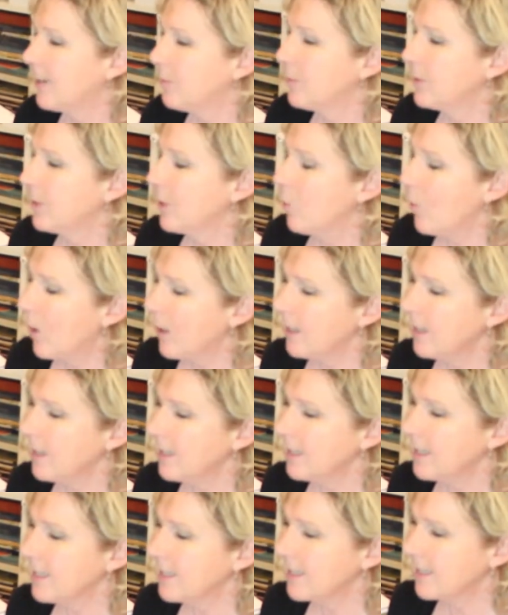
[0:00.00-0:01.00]
but they wanted
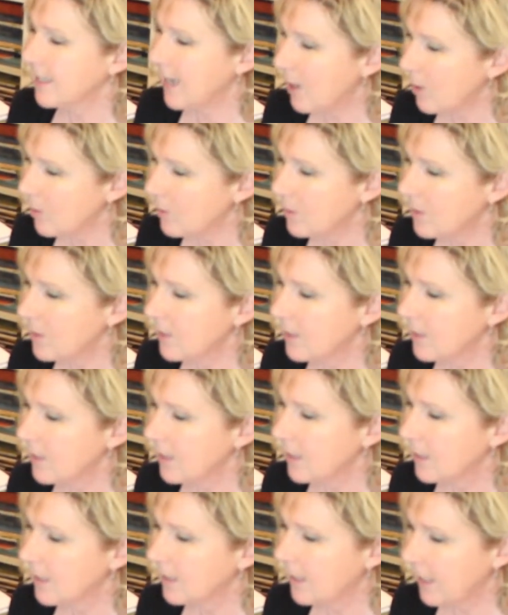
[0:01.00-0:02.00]
it to sound
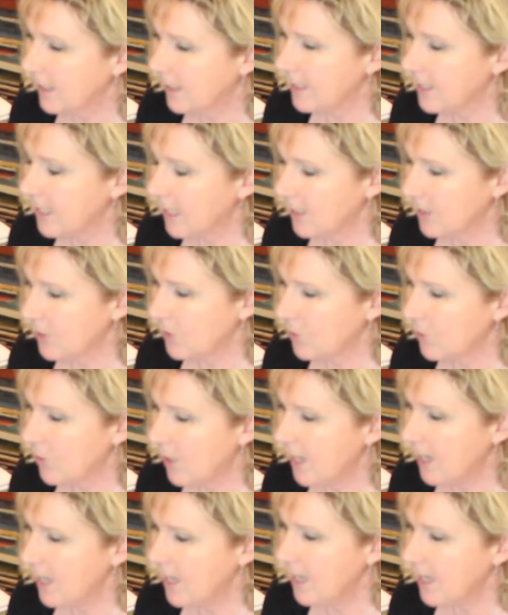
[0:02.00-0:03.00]
like a gut
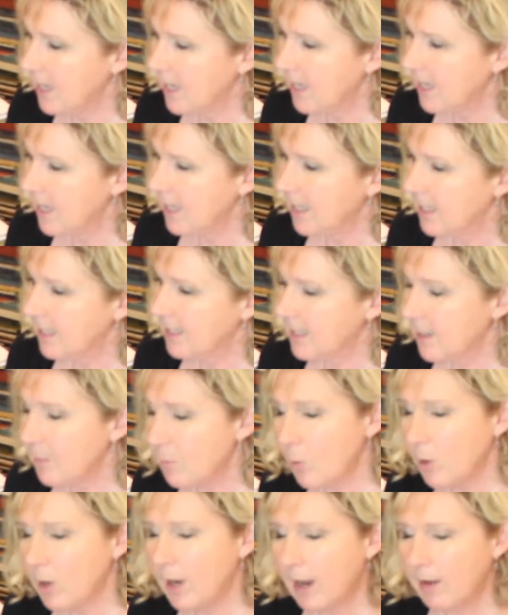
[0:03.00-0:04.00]
string,
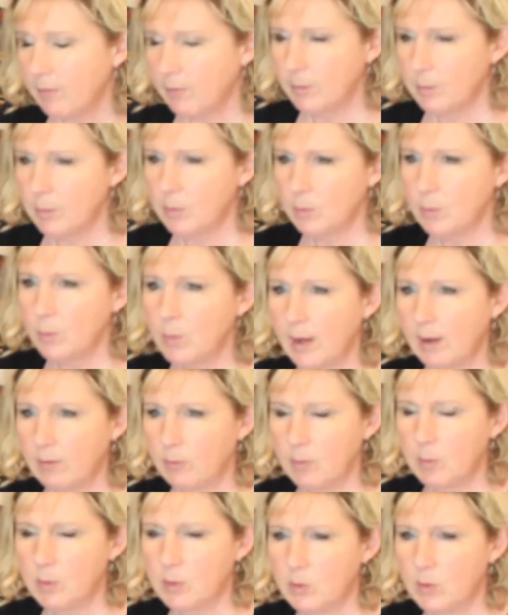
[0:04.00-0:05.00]
somewhere
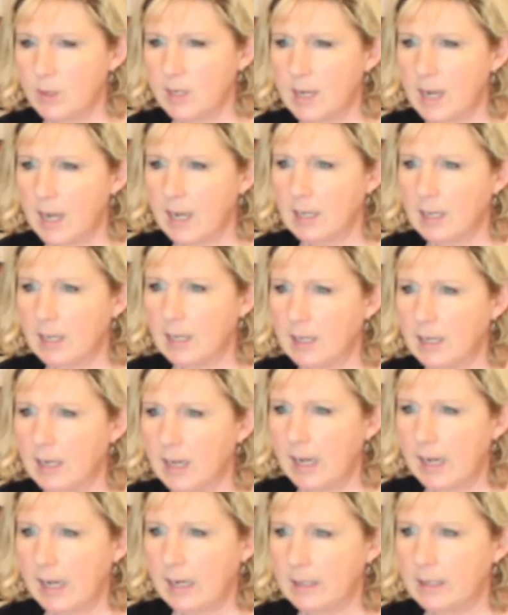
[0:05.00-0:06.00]
halfway between nylon
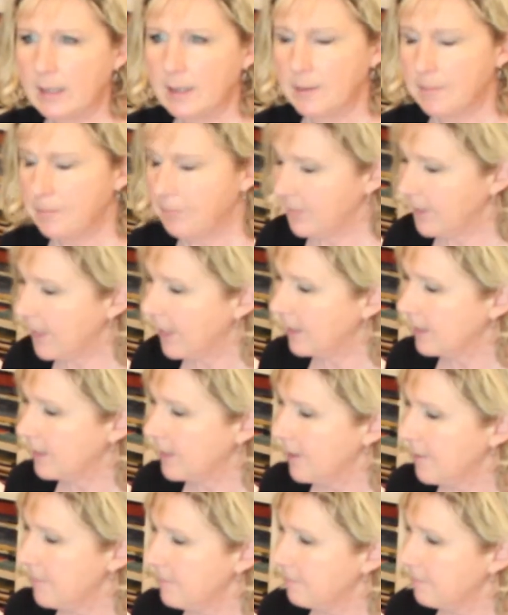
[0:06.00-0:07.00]
and gut.